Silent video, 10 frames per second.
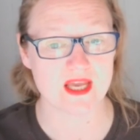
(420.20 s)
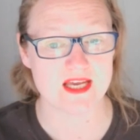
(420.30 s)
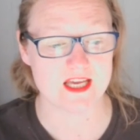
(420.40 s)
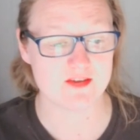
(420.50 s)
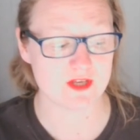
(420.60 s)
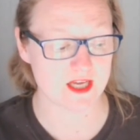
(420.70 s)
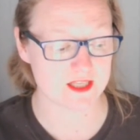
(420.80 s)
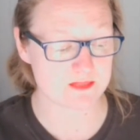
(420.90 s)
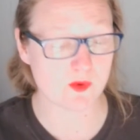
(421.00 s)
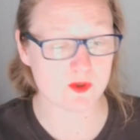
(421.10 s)
If you get
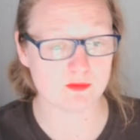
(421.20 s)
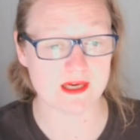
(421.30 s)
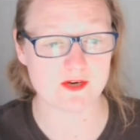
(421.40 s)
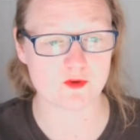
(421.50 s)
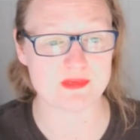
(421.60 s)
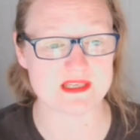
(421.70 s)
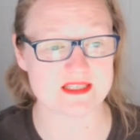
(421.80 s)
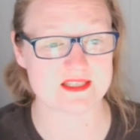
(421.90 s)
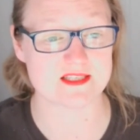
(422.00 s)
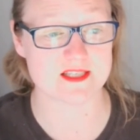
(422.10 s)
smaller micro
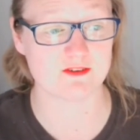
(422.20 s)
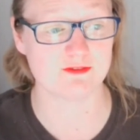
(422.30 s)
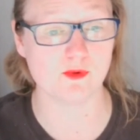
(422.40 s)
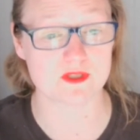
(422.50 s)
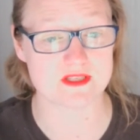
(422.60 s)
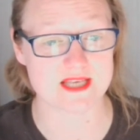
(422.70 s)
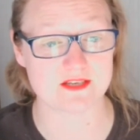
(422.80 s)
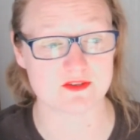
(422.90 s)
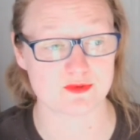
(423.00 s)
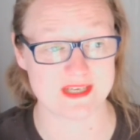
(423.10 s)
businesses that fall inside
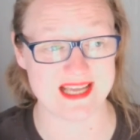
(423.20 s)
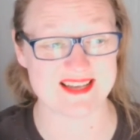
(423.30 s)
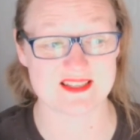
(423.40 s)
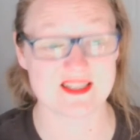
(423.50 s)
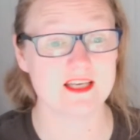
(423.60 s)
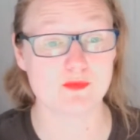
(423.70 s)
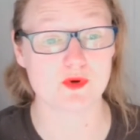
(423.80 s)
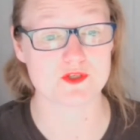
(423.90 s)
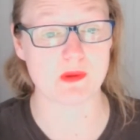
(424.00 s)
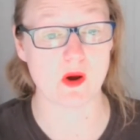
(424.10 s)
of 3 years, they need more
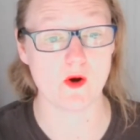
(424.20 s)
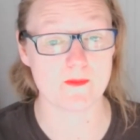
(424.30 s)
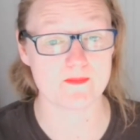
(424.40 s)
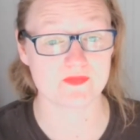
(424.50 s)
support.